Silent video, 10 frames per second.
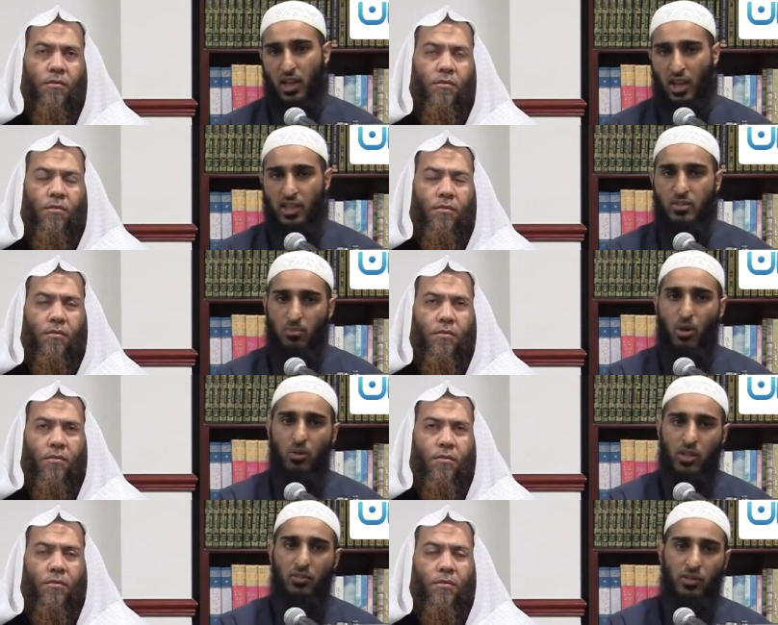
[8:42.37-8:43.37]
Speaker 1: it adds
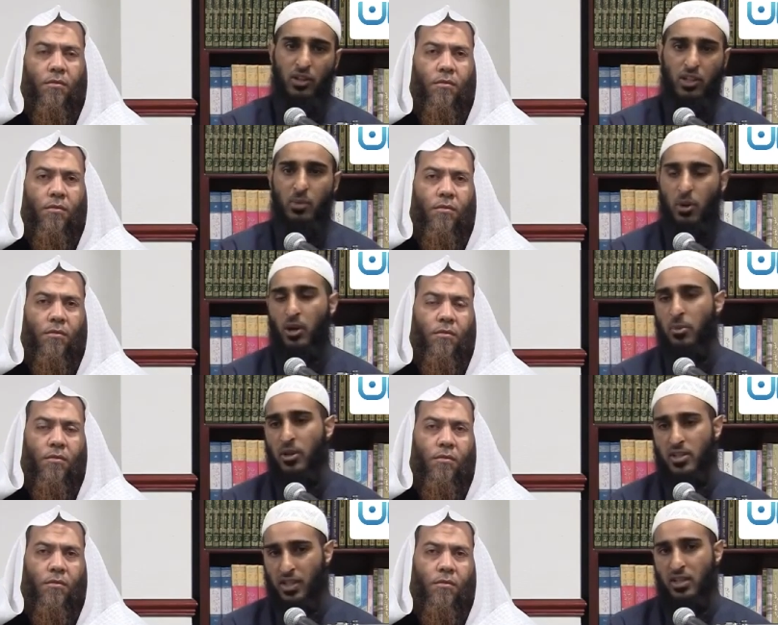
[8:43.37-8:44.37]
more difficulty upon a
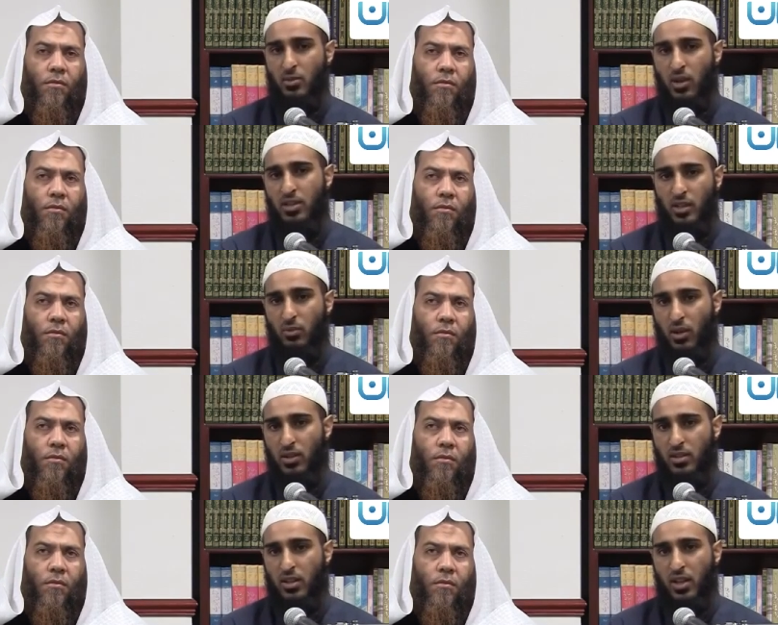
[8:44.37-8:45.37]
person. It gets worse and
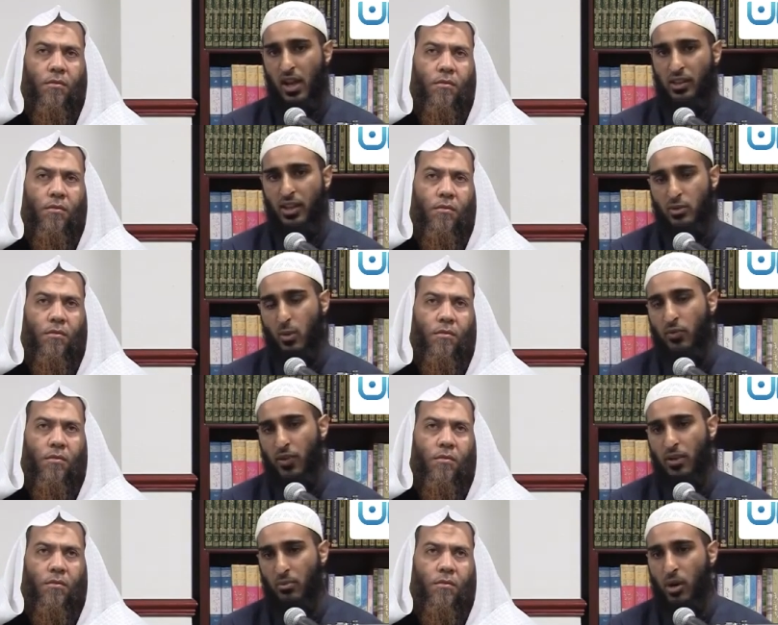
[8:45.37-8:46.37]
worse. And that's why we
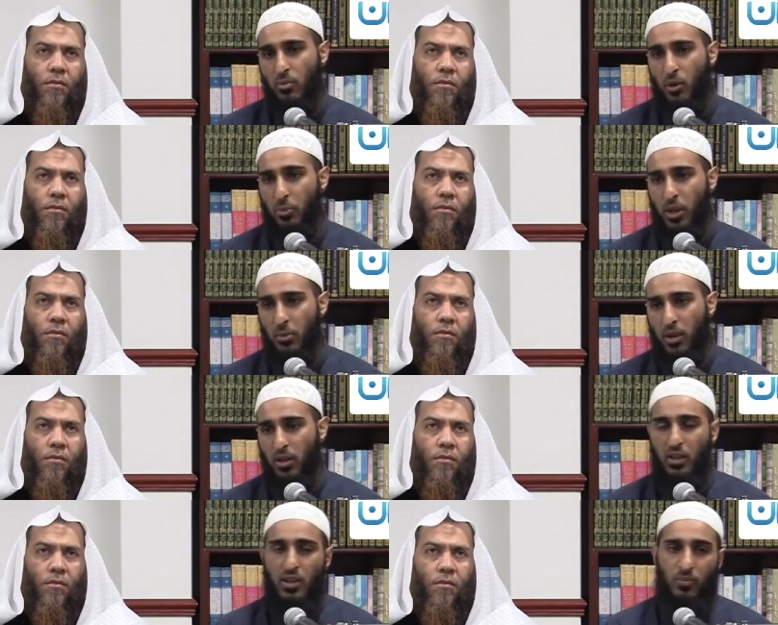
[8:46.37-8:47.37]
find more and more
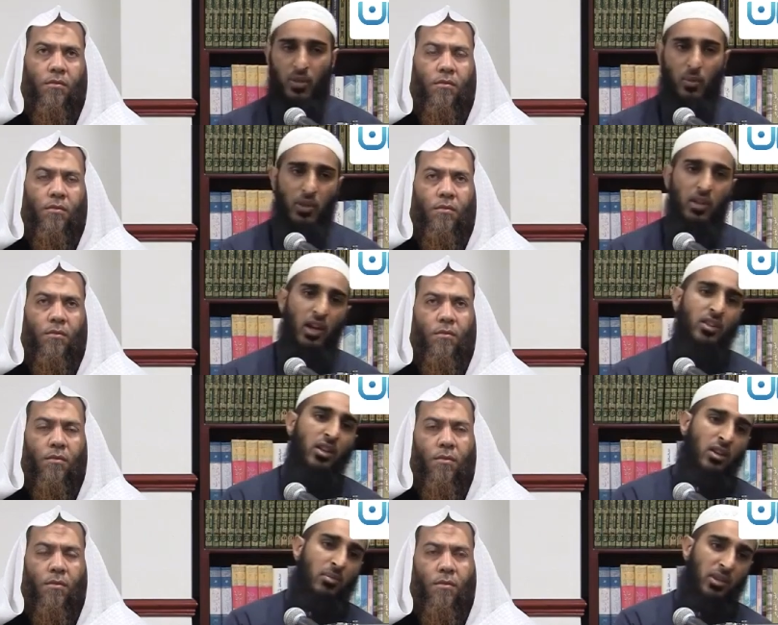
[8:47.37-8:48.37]
people that when the
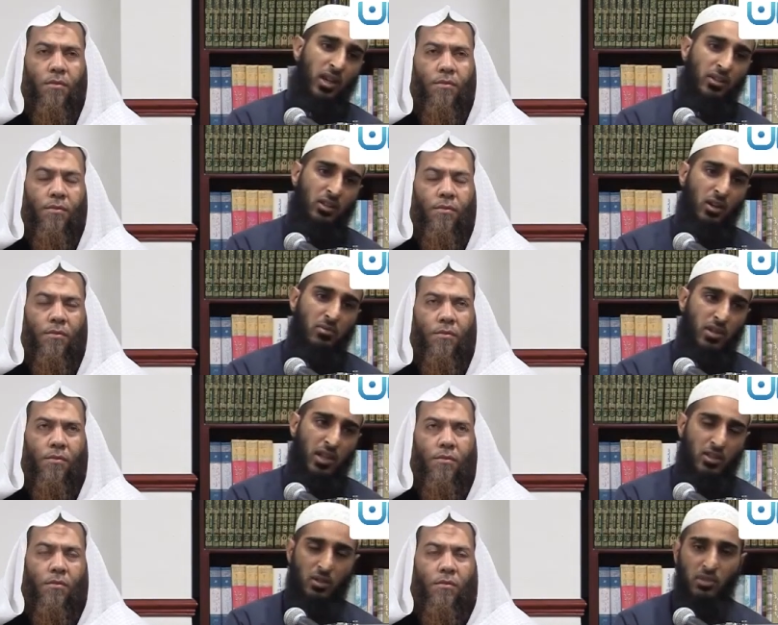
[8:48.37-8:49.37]
other Ramadan comes, the
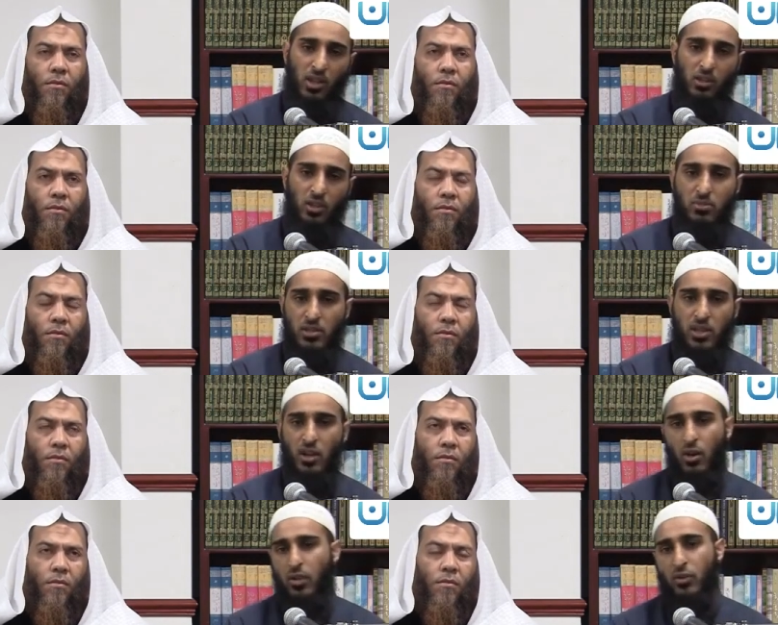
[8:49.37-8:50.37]
next Ramadan comes, they
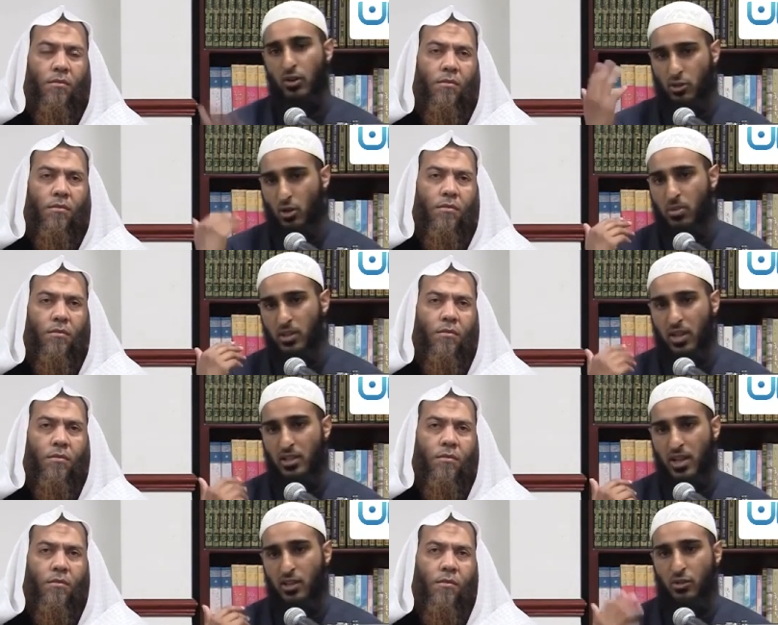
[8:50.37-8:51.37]
say, oh, I've got so many
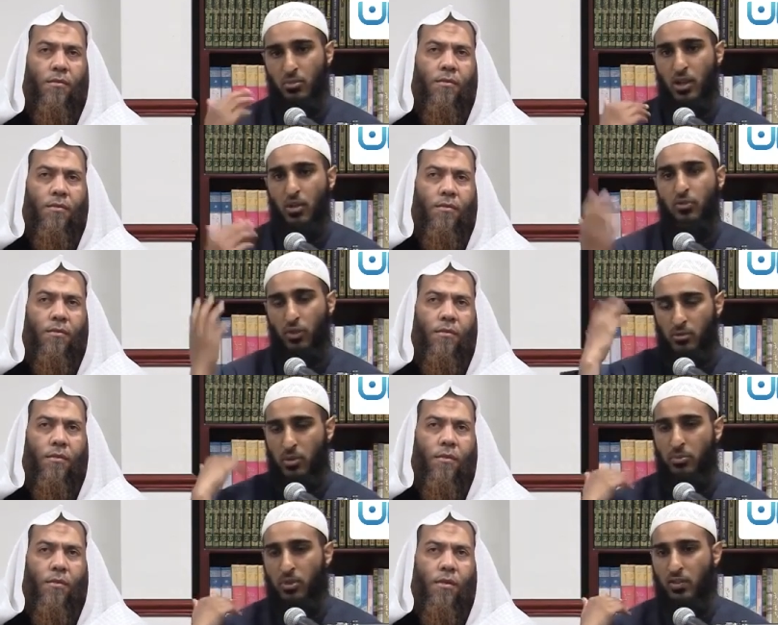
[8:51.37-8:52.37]
days yet to make up from
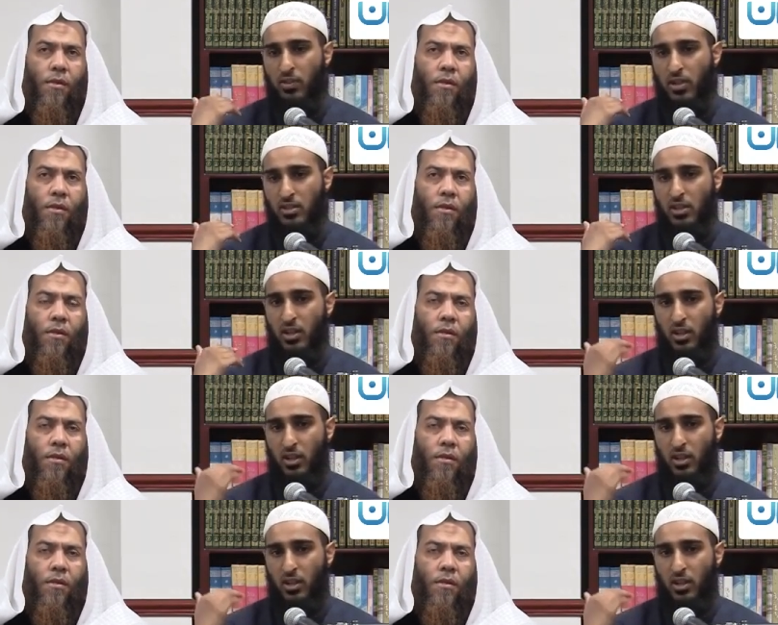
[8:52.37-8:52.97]
the previous